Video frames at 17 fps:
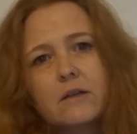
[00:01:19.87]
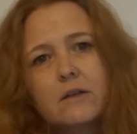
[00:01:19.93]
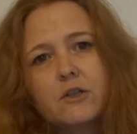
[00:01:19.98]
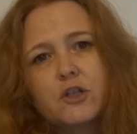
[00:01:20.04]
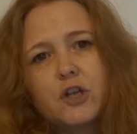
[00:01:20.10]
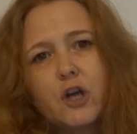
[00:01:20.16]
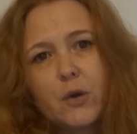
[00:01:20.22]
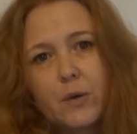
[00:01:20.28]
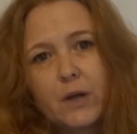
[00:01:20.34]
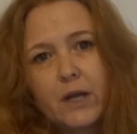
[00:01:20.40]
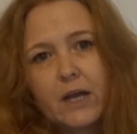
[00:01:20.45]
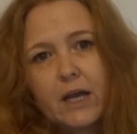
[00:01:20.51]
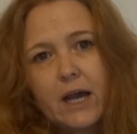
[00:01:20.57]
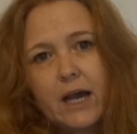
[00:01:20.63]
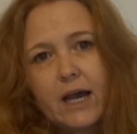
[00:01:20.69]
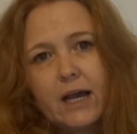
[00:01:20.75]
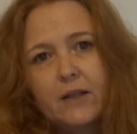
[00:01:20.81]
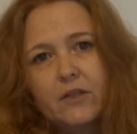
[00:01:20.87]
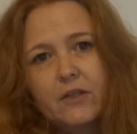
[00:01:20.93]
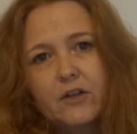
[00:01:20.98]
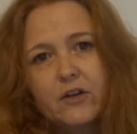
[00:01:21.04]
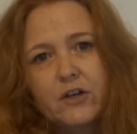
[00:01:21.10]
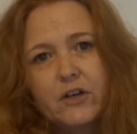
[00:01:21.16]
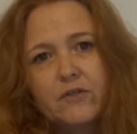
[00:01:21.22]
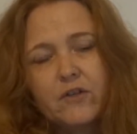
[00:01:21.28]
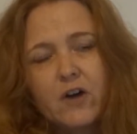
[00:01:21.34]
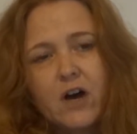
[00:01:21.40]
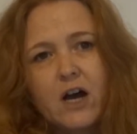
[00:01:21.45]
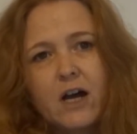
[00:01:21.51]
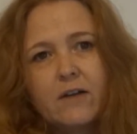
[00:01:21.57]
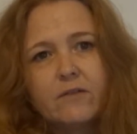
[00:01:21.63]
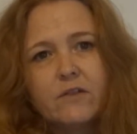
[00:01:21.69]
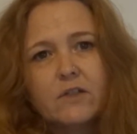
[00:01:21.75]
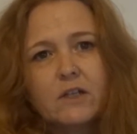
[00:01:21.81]
Joey at
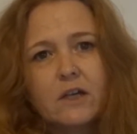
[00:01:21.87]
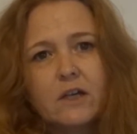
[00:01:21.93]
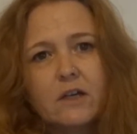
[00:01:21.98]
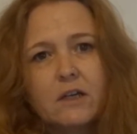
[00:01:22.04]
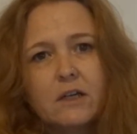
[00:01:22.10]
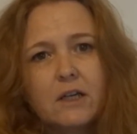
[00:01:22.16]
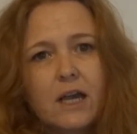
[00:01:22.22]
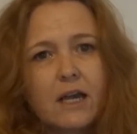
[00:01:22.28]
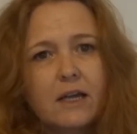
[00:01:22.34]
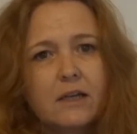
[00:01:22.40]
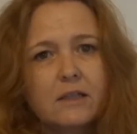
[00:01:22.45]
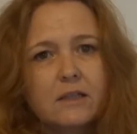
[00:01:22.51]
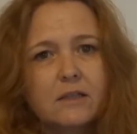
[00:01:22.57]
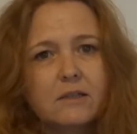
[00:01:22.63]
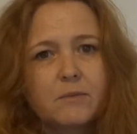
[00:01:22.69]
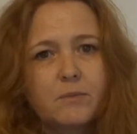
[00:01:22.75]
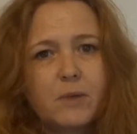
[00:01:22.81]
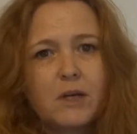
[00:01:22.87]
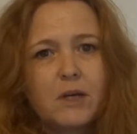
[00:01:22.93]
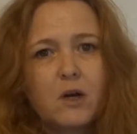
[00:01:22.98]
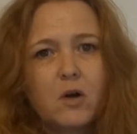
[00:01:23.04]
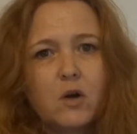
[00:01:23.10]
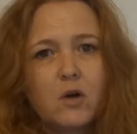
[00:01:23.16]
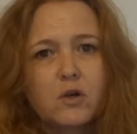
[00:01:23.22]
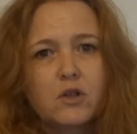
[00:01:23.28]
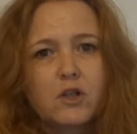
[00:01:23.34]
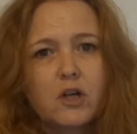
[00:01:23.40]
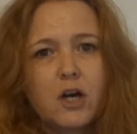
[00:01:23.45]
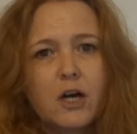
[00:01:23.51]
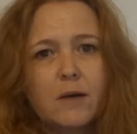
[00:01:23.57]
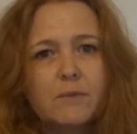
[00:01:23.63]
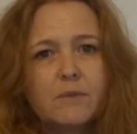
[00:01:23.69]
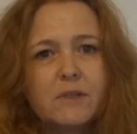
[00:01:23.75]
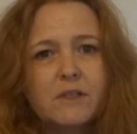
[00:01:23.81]
thirty-five. So yeah, it's been a long
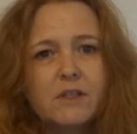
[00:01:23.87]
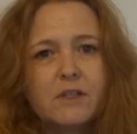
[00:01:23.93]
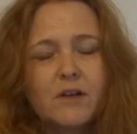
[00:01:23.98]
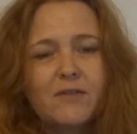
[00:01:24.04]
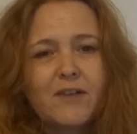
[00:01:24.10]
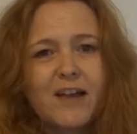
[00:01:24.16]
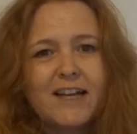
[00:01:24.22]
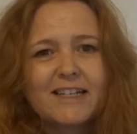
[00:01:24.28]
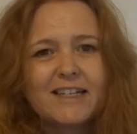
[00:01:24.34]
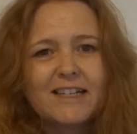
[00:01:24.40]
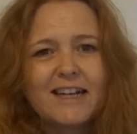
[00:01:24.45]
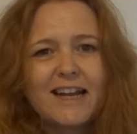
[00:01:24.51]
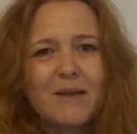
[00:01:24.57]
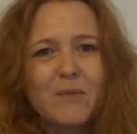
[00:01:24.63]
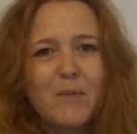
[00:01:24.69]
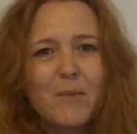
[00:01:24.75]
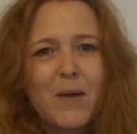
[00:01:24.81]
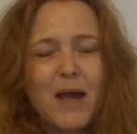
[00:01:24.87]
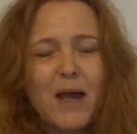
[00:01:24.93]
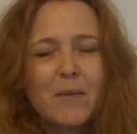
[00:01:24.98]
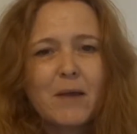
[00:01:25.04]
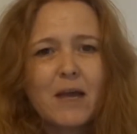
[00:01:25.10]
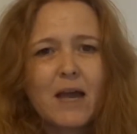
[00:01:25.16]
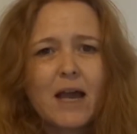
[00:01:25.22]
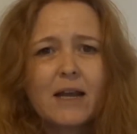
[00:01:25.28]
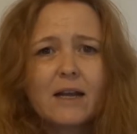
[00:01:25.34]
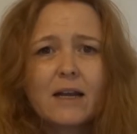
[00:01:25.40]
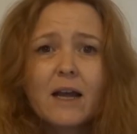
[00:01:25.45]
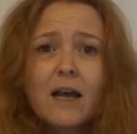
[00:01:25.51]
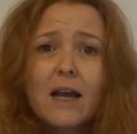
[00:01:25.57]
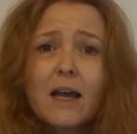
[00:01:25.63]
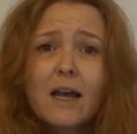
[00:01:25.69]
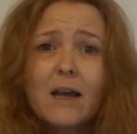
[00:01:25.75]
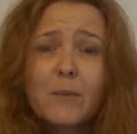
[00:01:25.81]
time since I've had to name a baby, and
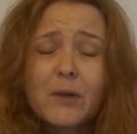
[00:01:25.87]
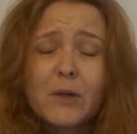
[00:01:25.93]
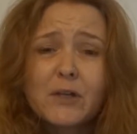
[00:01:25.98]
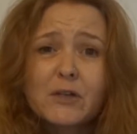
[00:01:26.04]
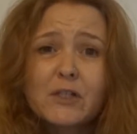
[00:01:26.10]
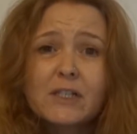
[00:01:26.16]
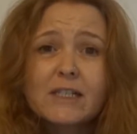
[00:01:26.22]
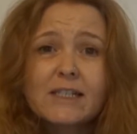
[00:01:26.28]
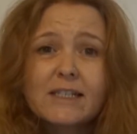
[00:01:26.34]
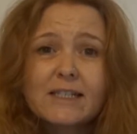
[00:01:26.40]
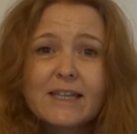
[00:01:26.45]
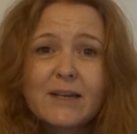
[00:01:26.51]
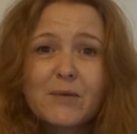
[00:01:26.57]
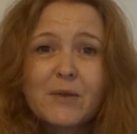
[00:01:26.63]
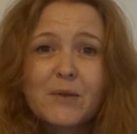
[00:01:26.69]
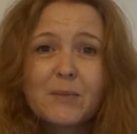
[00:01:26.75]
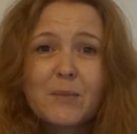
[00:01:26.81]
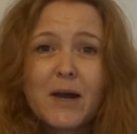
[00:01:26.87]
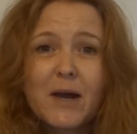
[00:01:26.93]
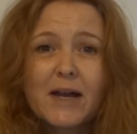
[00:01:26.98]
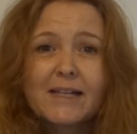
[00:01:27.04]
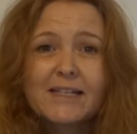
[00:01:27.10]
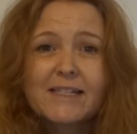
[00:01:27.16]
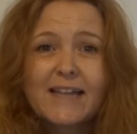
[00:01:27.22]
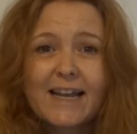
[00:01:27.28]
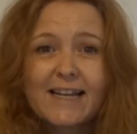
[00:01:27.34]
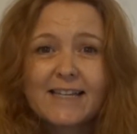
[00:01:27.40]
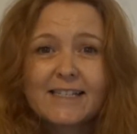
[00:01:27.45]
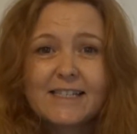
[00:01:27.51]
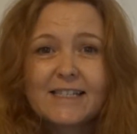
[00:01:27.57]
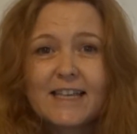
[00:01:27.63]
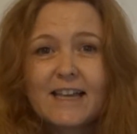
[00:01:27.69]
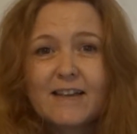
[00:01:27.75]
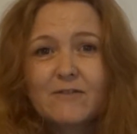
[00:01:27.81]
it'd be interesting to see whether my
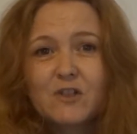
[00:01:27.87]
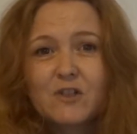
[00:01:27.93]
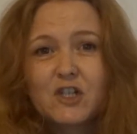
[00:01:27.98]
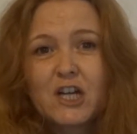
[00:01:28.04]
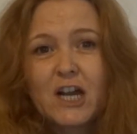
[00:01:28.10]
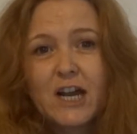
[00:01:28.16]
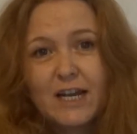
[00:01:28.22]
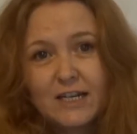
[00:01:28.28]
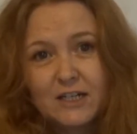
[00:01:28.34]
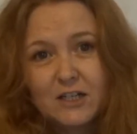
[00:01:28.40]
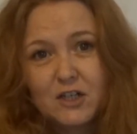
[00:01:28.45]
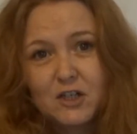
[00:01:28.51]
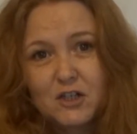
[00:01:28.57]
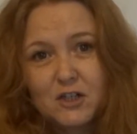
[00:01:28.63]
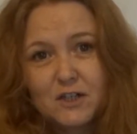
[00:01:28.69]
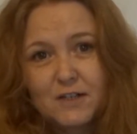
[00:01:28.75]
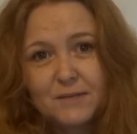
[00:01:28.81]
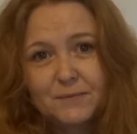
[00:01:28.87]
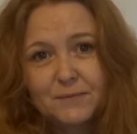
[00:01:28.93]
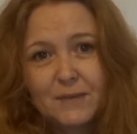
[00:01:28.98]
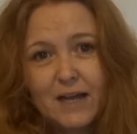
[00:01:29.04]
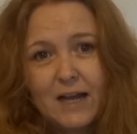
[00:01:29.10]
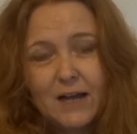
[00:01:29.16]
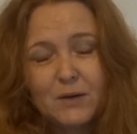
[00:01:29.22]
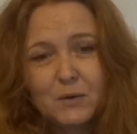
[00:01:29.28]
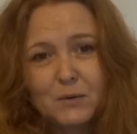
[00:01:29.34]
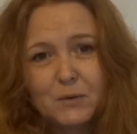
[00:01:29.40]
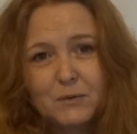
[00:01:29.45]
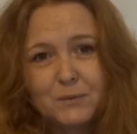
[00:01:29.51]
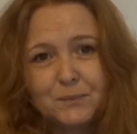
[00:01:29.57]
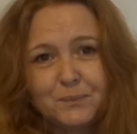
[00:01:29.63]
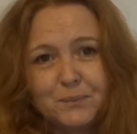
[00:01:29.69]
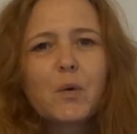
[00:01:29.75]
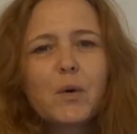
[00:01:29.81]
tastes have changed at all.
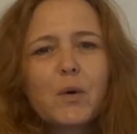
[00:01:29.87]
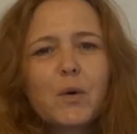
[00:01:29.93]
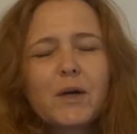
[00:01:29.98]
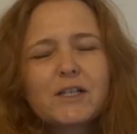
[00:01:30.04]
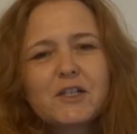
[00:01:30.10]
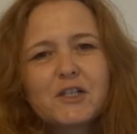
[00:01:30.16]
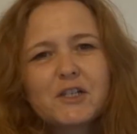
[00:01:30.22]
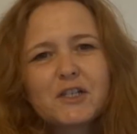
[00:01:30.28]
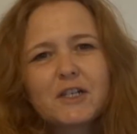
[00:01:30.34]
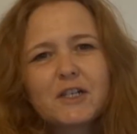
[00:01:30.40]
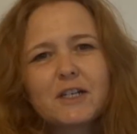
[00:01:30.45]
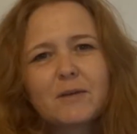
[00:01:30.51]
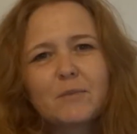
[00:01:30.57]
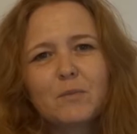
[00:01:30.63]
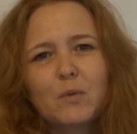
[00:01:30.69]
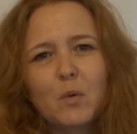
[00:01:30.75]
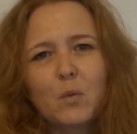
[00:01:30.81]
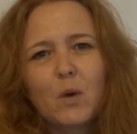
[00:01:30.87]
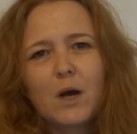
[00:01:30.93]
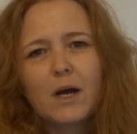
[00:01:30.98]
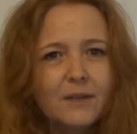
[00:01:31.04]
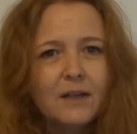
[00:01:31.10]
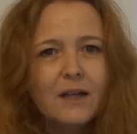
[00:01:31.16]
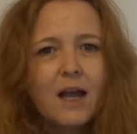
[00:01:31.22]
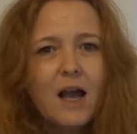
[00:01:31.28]
Question number one,